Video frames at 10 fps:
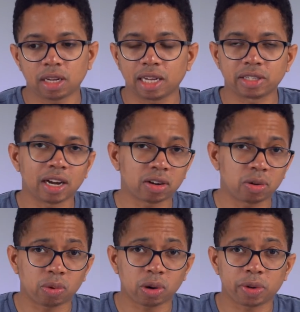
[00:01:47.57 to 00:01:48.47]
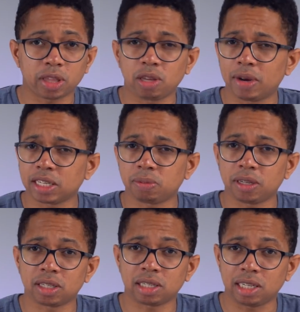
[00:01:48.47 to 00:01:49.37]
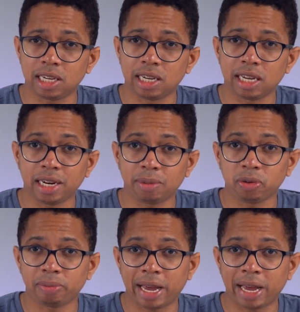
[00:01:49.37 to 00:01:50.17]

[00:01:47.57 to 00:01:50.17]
Uh, it's not going to work with USB-C enabled